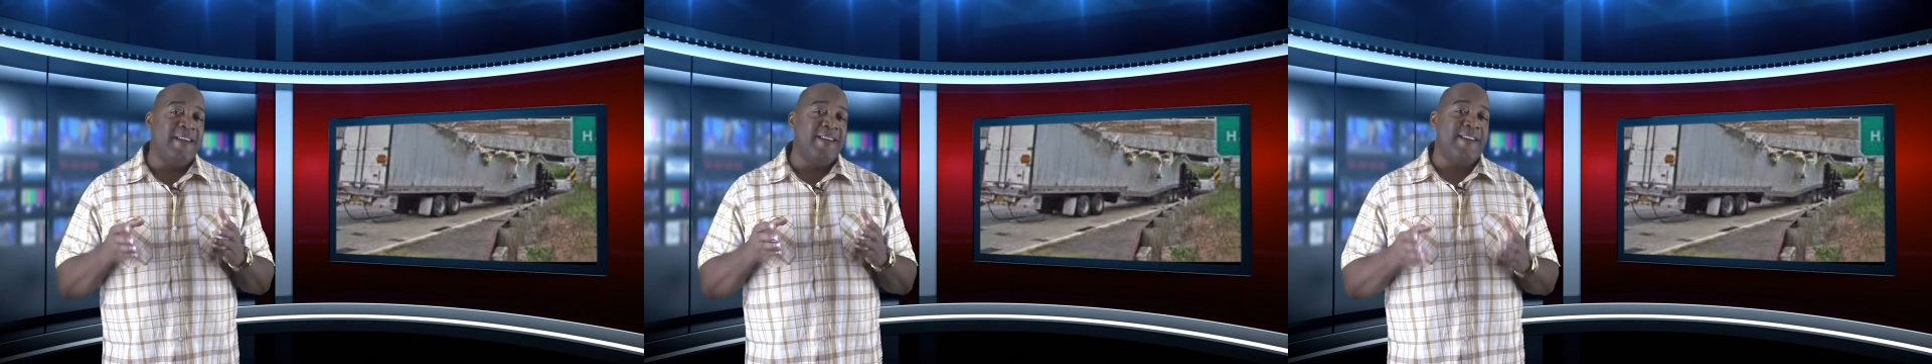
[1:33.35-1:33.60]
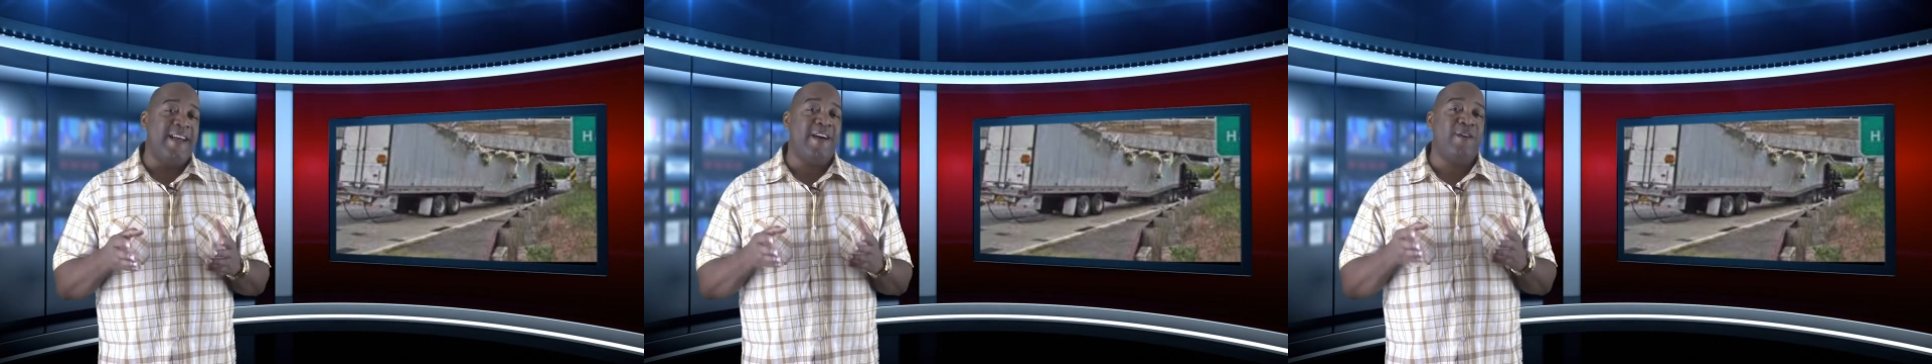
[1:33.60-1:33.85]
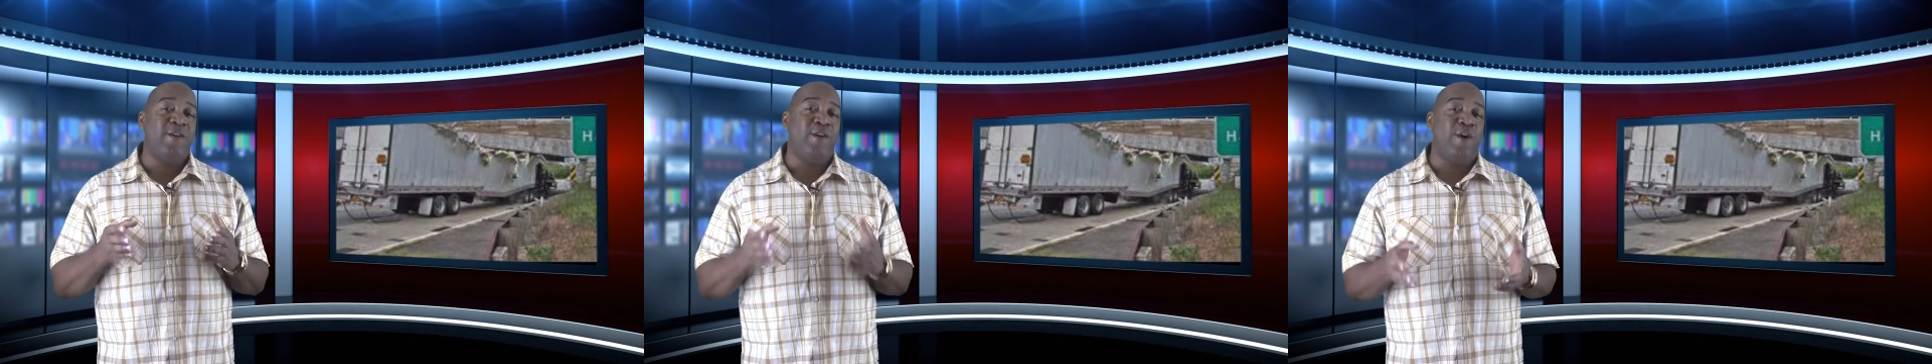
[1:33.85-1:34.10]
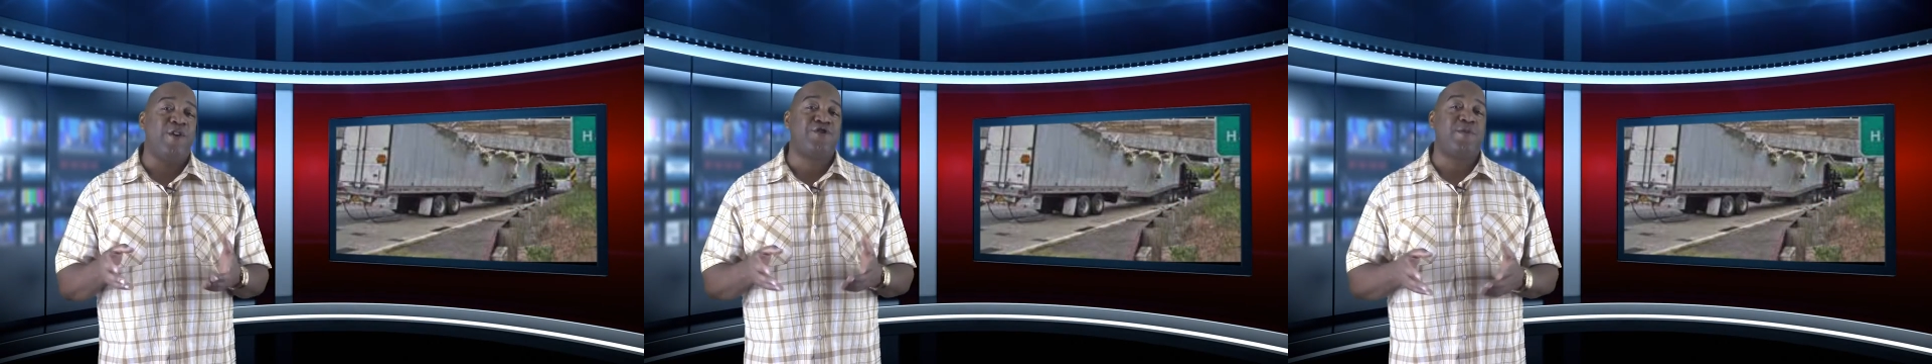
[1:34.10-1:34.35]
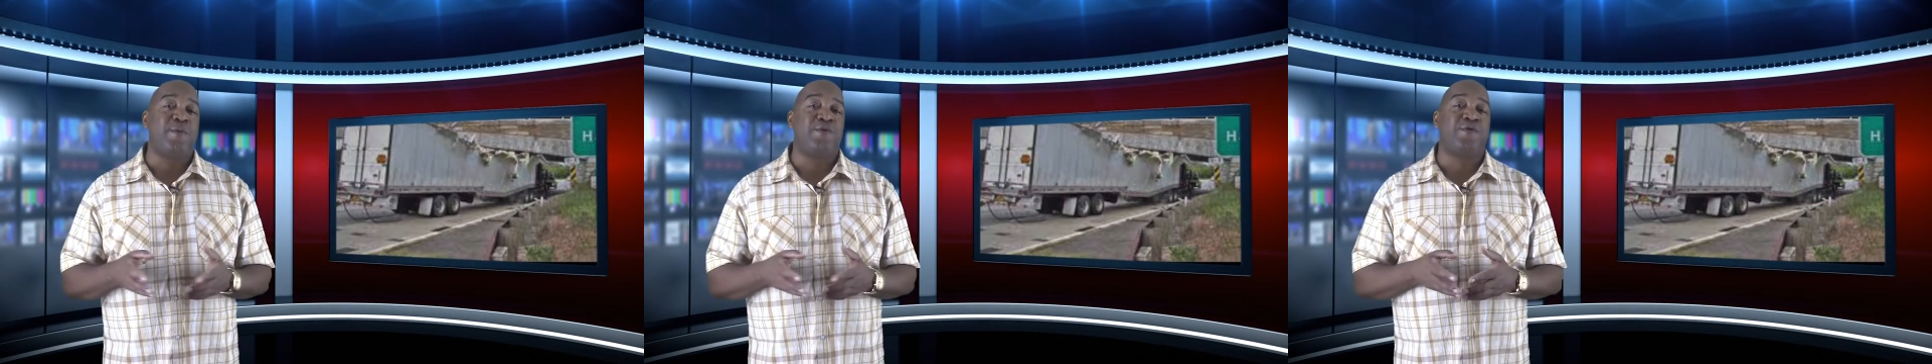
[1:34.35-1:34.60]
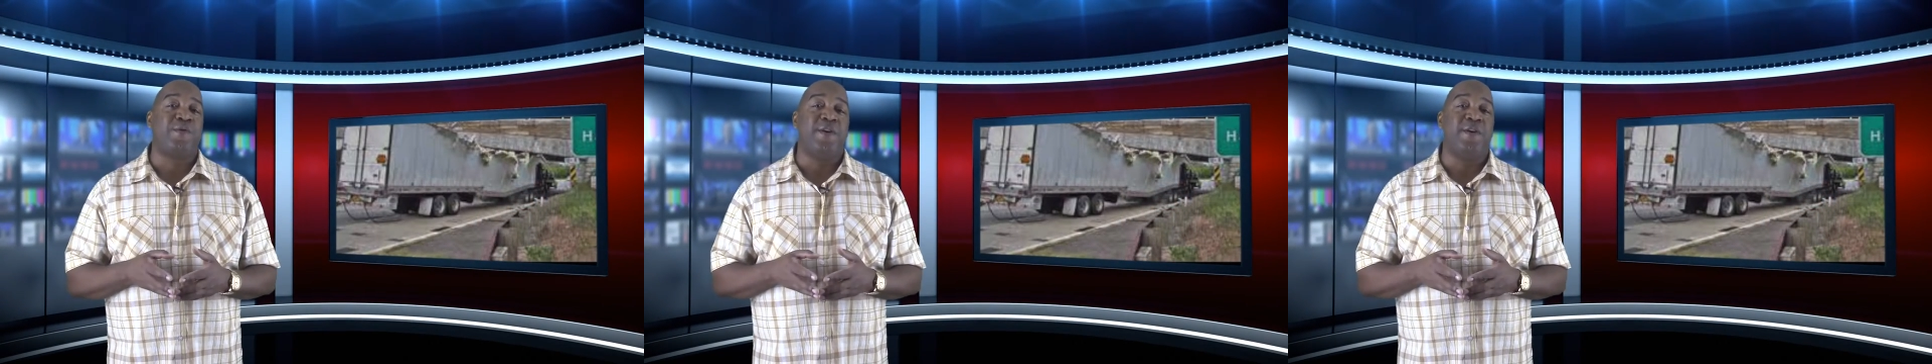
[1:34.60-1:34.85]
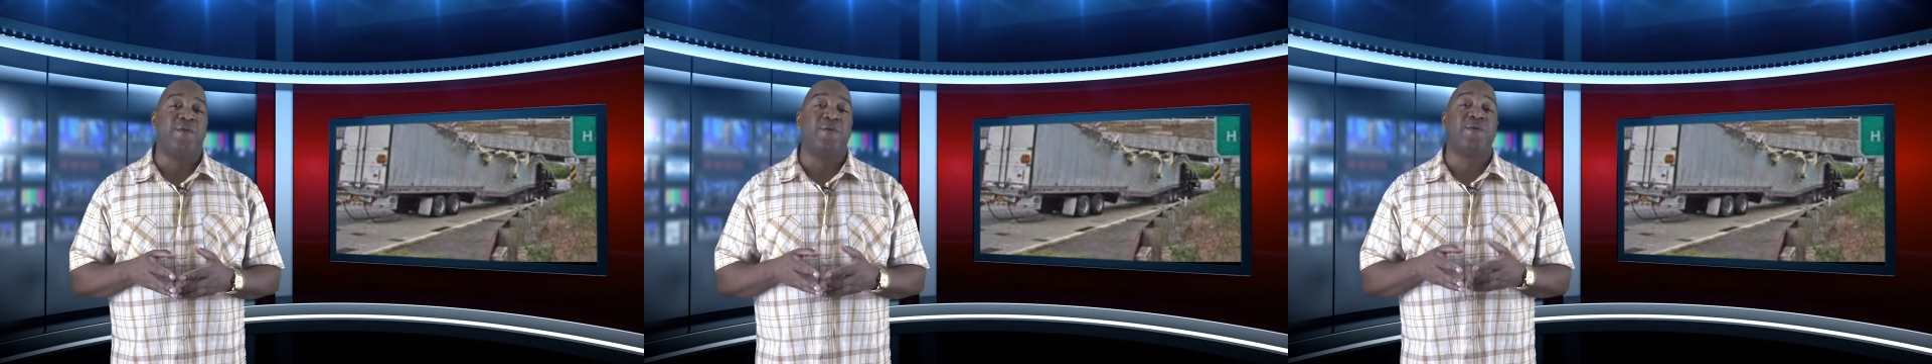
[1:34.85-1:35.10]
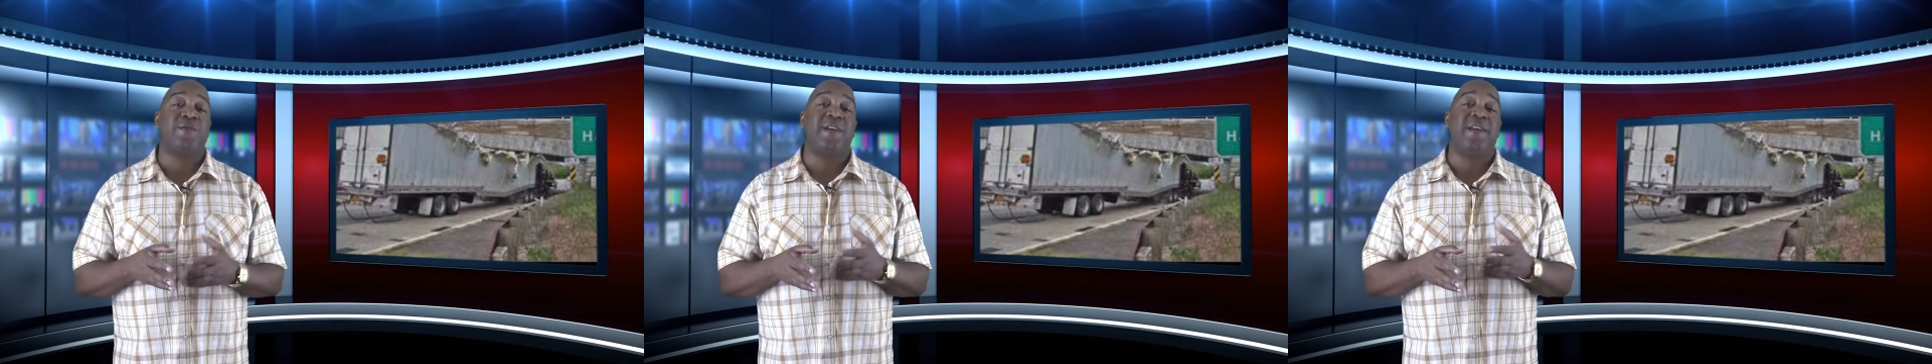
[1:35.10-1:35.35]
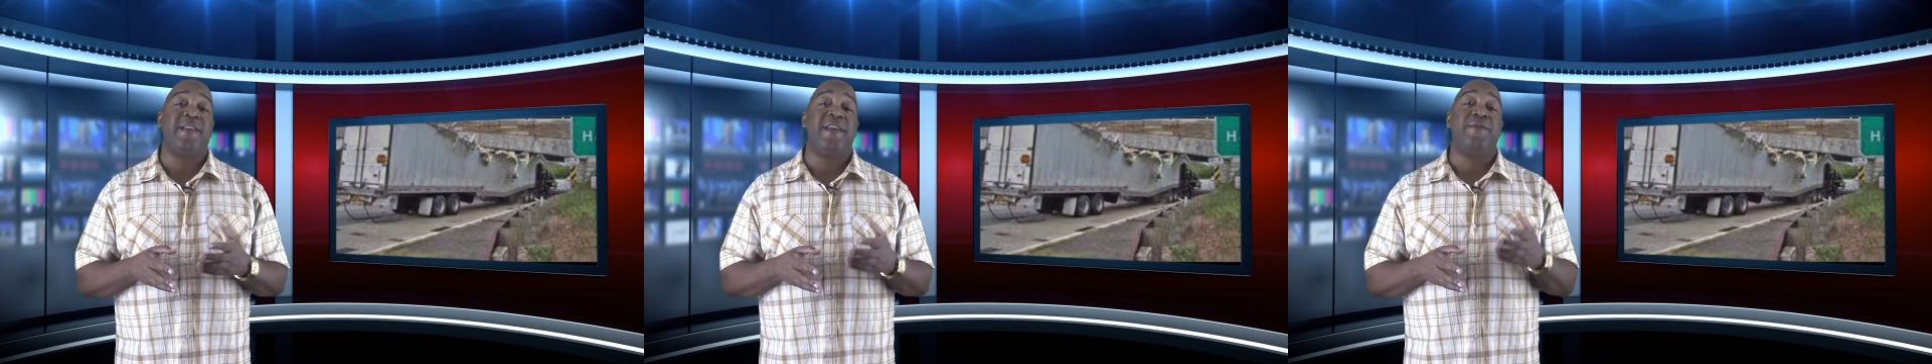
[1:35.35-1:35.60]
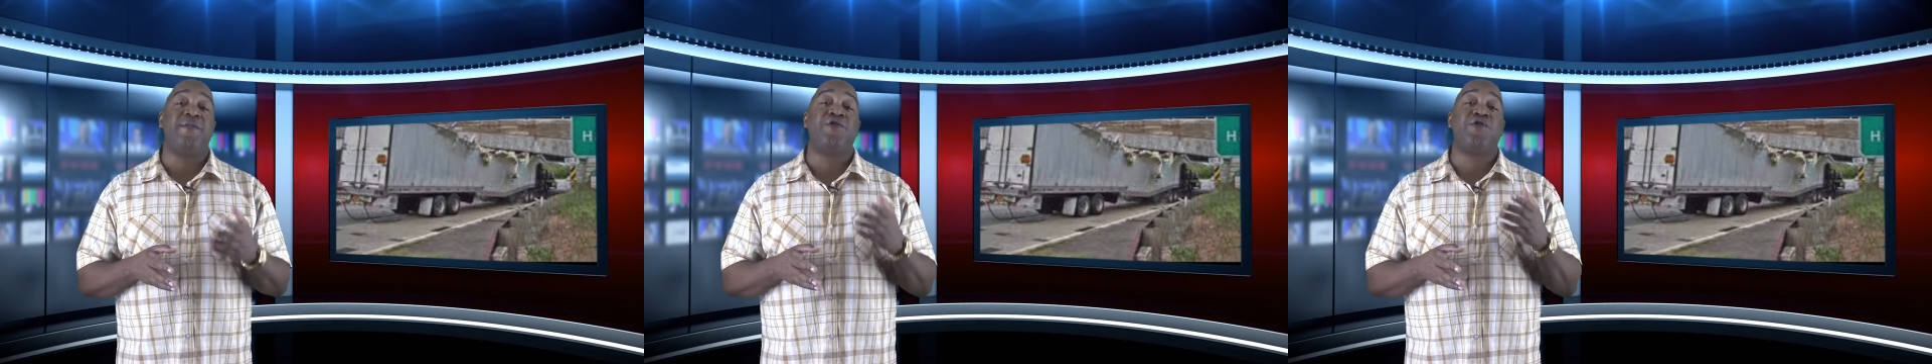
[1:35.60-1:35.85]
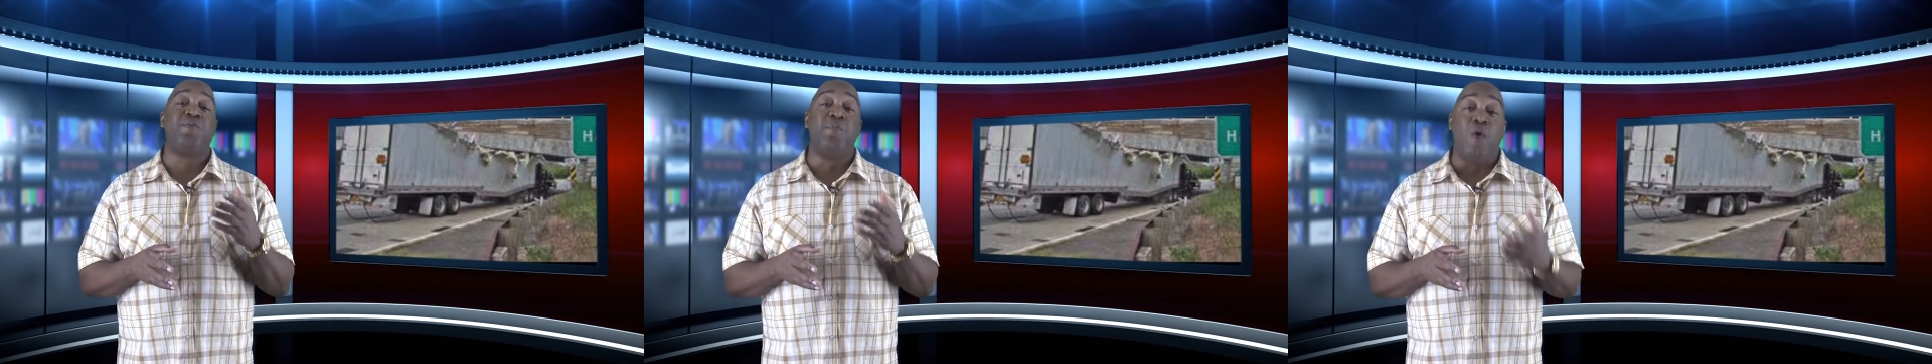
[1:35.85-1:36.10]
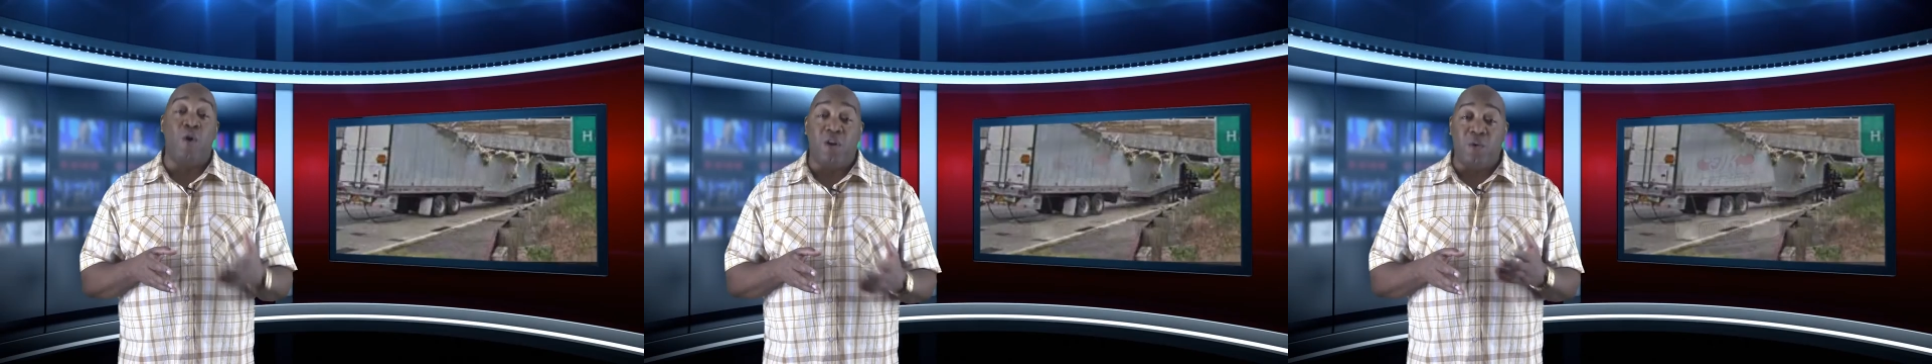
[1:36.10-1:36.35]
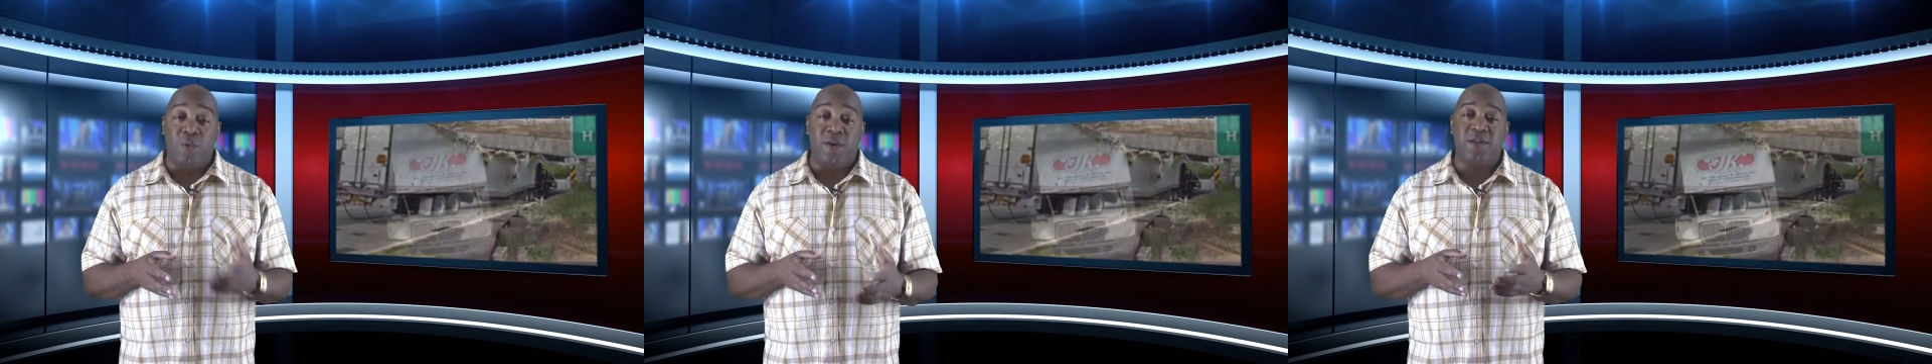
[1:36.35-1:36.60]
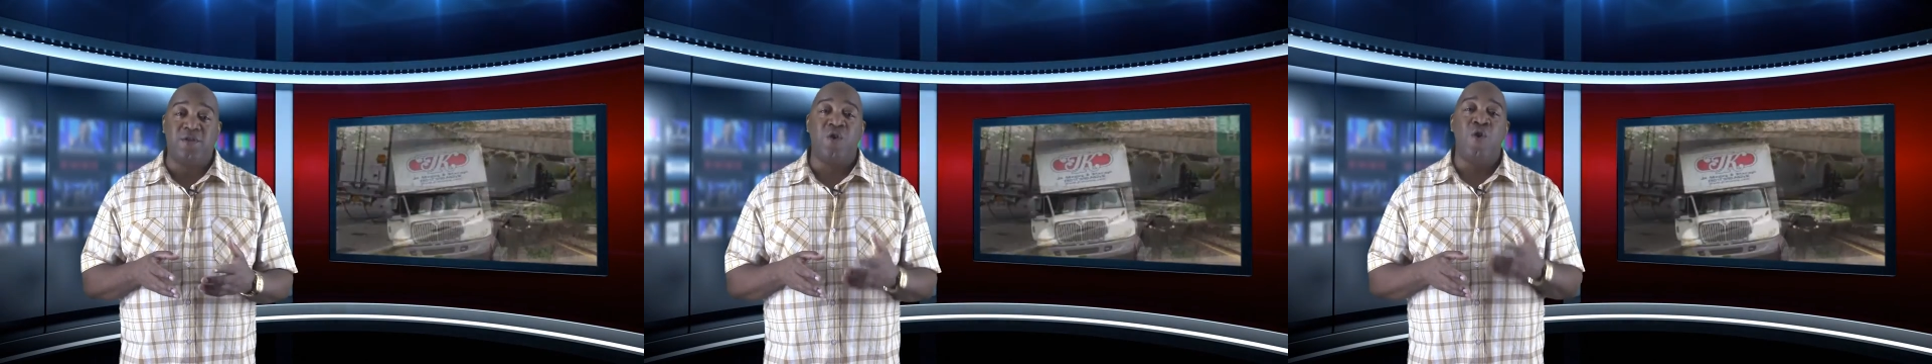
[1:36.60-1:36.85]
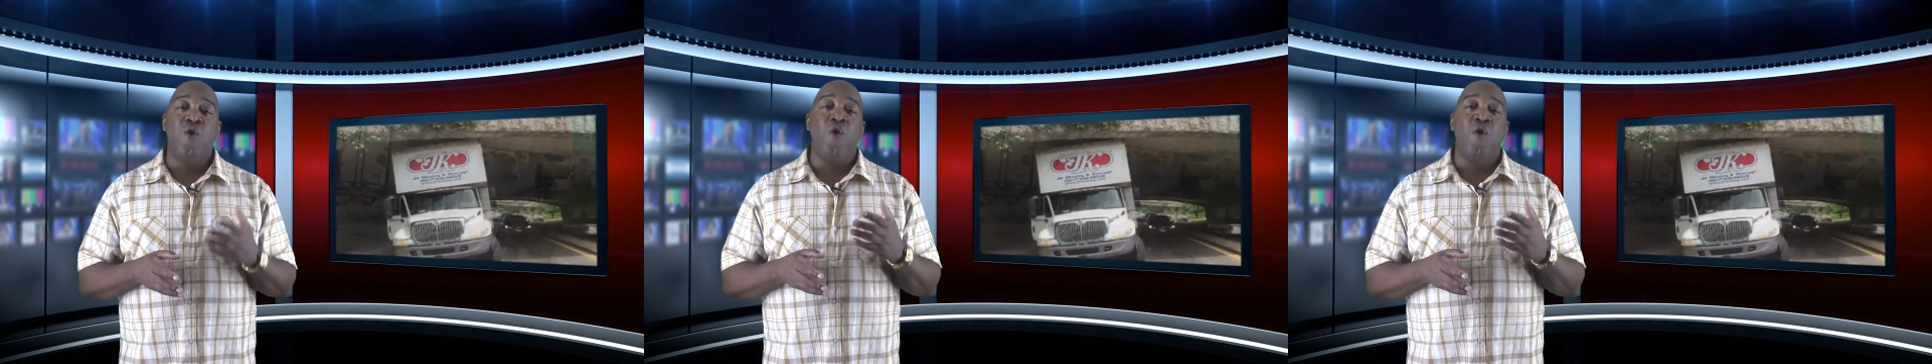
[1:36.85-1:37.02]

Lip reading: Now, large commercial vehicles and even smaller ones